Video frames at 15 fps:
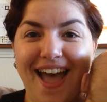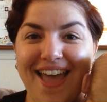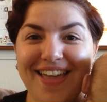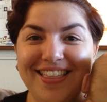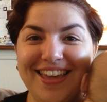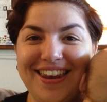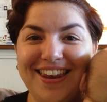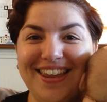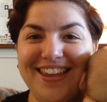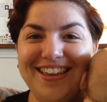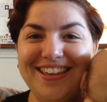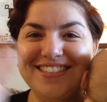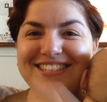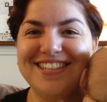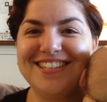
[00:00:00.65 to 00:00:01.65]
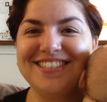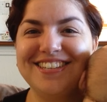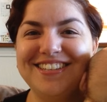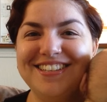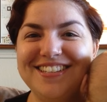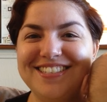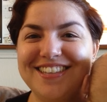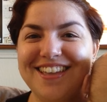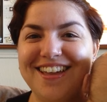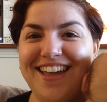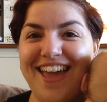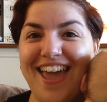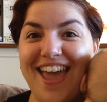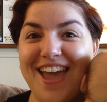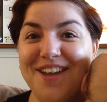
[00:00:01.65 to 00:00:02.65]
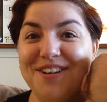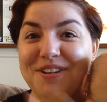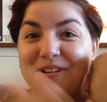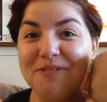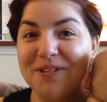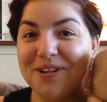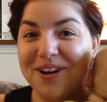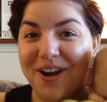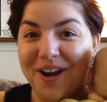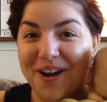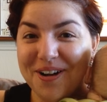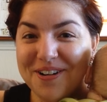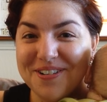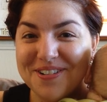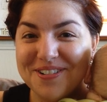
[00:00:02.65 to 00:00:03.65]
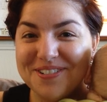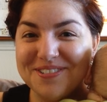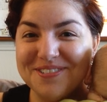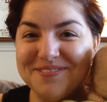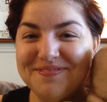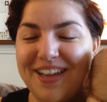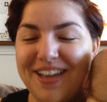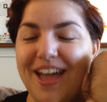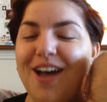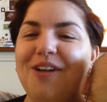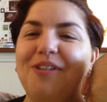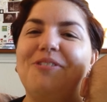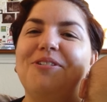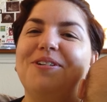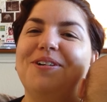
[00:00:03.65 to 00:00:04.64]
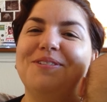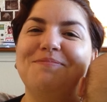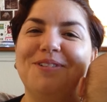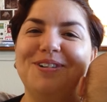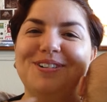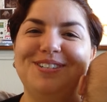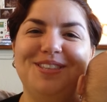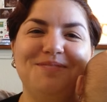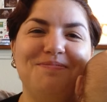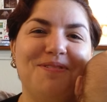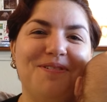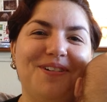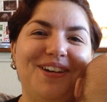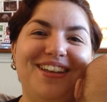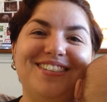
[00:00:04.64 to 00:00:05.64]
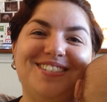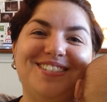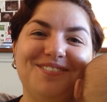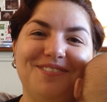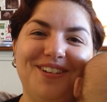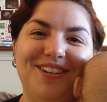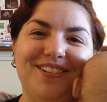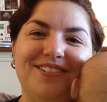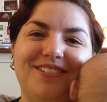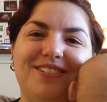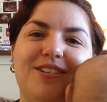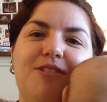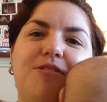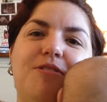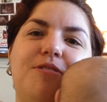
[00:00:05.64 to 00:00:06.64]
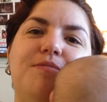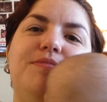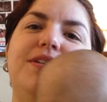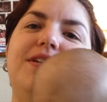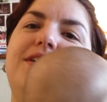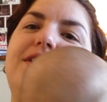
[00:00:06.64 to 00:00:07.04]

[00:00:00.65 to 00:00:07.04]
Hi ladies, it's Elisa and we're home, or more to the point, Sawyers Home.